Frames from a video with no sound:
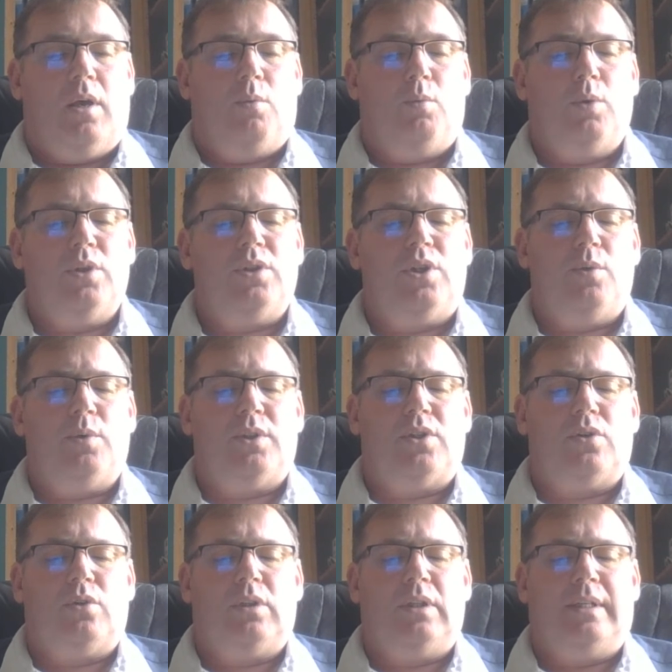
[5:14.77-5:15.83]
Weren't you at
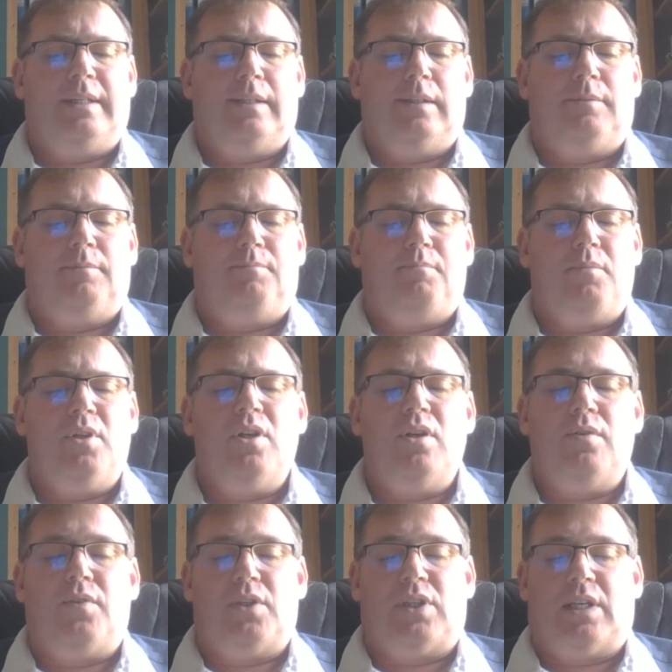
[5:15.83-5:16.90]
all uh,
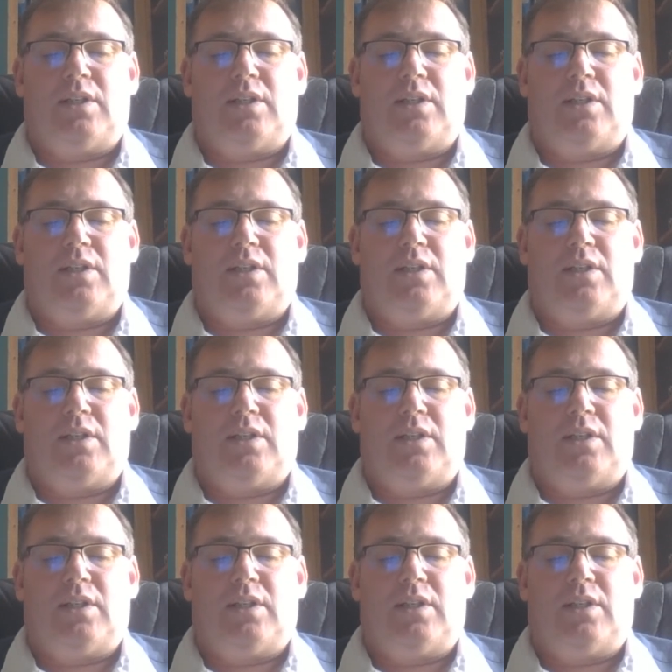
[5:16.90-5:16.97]
nervous?